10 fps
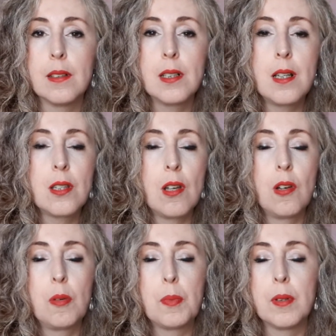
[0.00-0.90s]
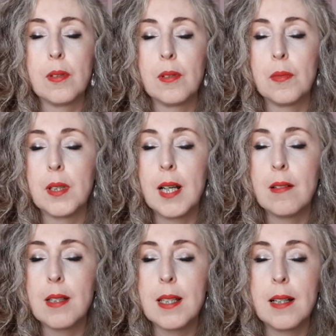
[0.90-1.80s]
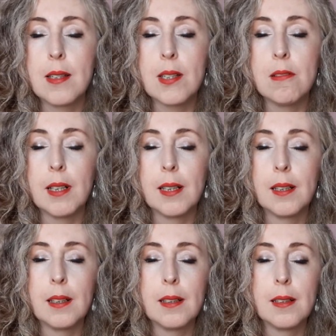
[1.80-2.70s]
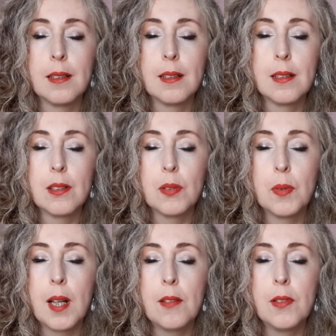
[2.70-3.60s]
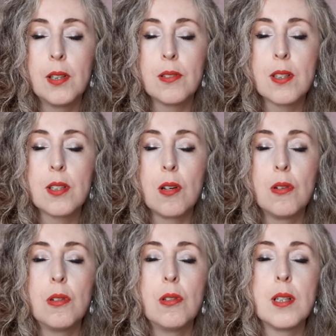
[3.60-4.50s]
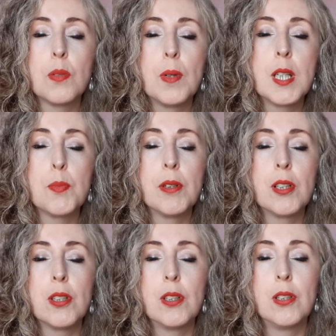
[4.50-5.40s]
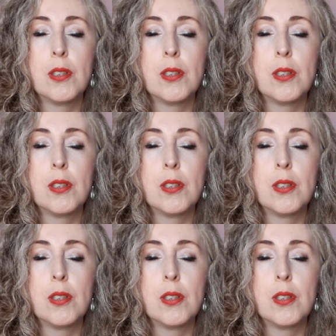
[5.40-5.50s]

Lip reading: Just open without censoring to whatever your soul is whispering to you